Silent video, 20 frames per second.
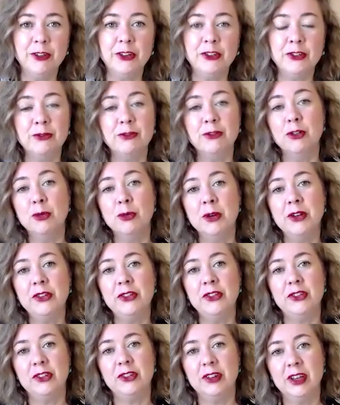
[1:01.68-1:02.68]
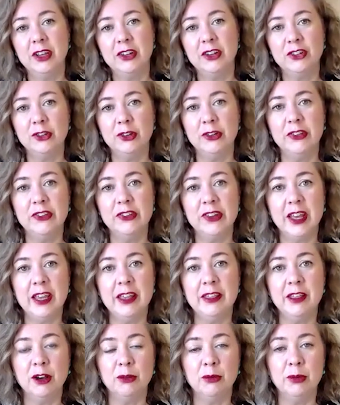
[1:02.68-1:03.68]
first and foremost, I should say
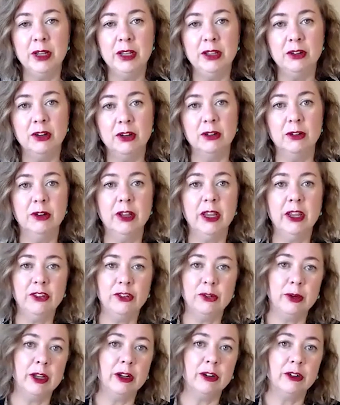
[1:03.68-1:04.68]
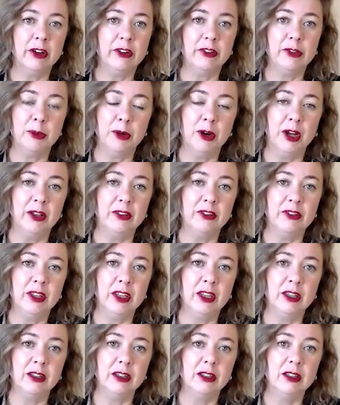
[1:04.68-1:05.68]
that we're not looking to increase
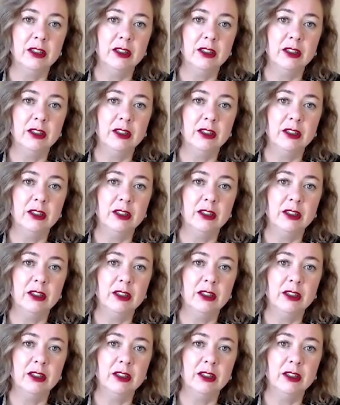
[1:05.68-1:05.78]
pricing.